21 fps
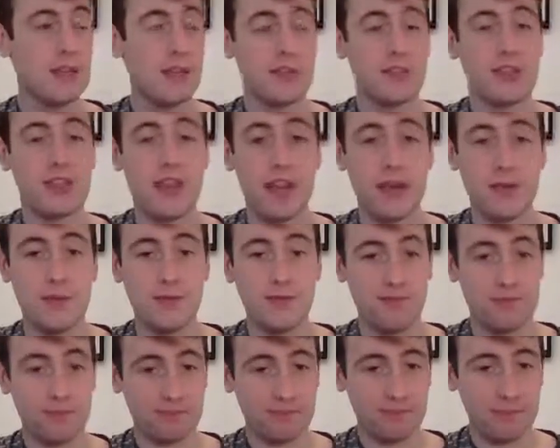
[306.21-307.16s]
So,
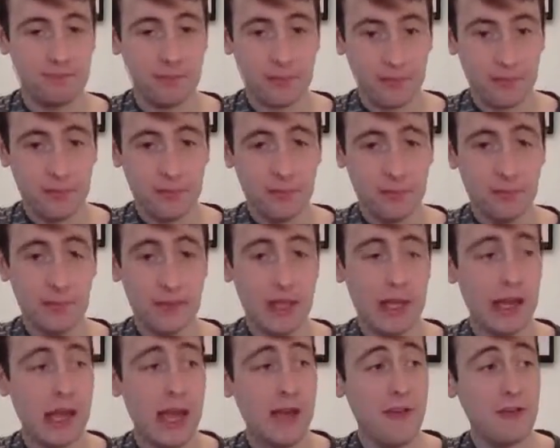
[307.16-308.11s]

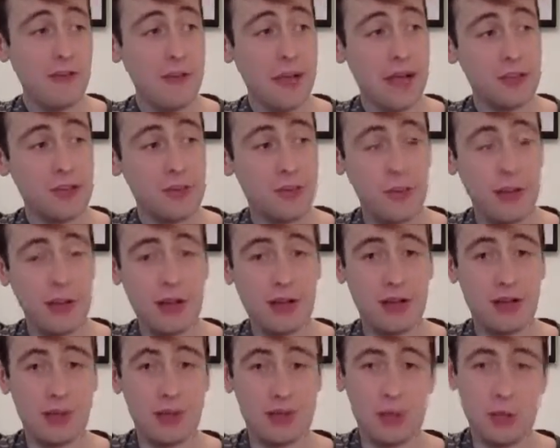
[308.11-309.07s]
F major
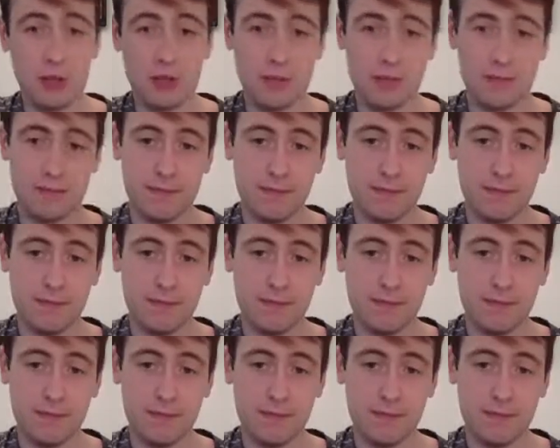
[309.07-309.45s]
bar chord.